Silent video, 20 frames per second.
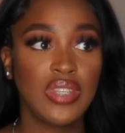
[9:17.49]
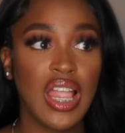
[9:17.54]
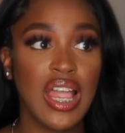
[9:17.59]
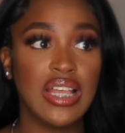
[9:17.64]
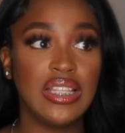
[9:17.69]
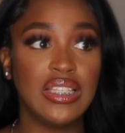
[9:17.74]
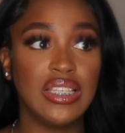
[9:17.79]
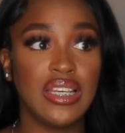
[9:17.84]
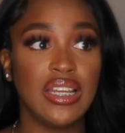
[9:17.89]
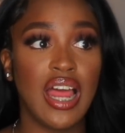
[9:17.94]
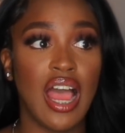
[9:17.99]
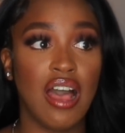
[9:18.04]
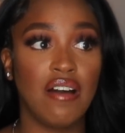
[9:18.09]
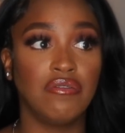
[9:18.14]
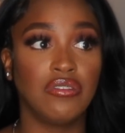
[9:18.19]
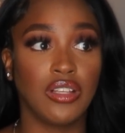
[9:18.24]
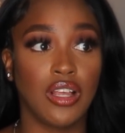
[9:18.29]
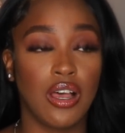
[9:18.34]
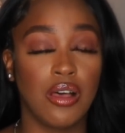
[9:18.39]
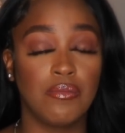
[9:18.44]
I did
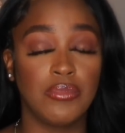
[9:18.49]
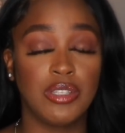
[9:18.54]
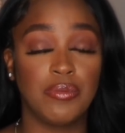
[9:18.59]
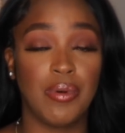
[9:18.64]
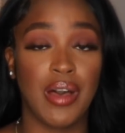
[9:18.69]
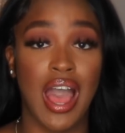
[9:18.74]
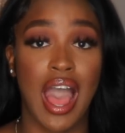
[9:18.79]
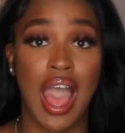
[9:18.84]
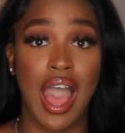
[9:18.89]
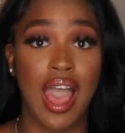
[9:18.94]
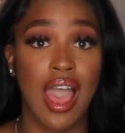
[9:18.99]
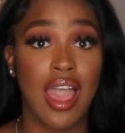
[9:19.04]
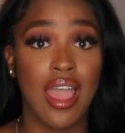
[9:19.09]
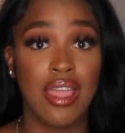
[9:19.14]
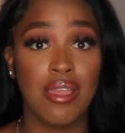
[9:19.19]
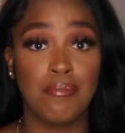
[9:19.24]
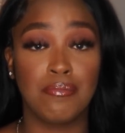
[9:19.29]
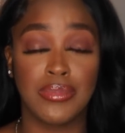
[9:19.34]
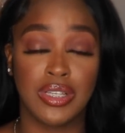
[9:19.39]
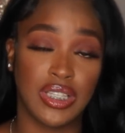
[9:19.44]
have lumps, but
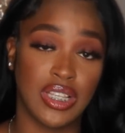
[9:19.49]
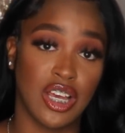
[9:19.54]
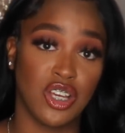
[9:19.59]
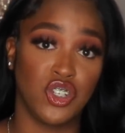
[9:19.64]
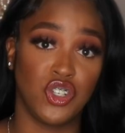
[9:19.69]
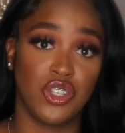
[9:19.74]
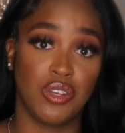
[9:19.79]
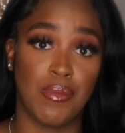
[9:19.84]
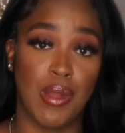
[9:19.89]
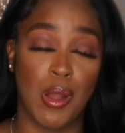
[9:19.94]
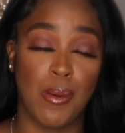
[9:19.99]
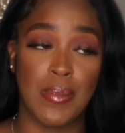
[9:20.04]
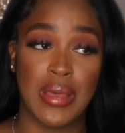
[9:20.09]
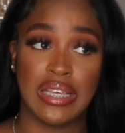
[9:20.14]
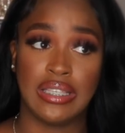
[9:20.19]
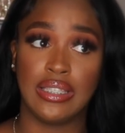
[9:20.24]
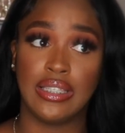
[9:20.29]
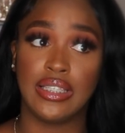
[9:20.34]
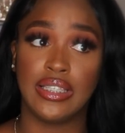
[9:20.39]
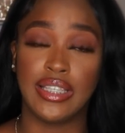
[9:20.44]
I massaged them out
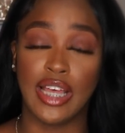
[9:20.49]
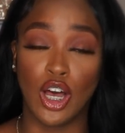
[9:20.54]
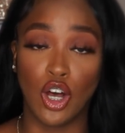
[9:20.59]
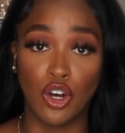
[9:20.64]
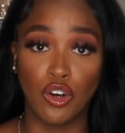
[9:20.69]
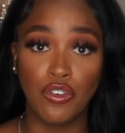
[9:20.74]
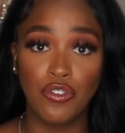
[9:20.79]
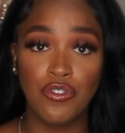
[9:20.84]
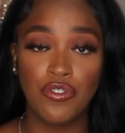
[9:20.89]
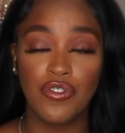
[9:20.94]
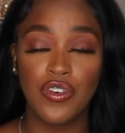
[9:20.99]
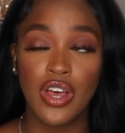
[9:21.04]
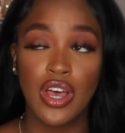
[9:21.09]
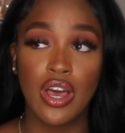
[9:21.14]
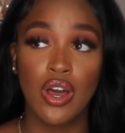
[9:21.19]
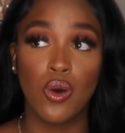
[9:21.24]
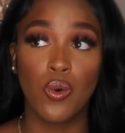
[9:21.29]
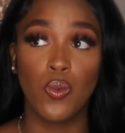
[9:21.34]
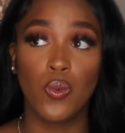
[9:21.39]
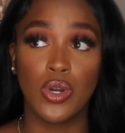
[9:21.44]
myself,
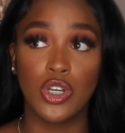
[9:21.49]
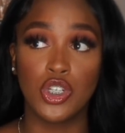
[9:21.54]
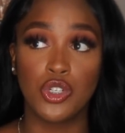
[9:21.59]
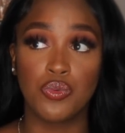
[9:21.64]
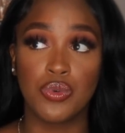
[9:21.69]
which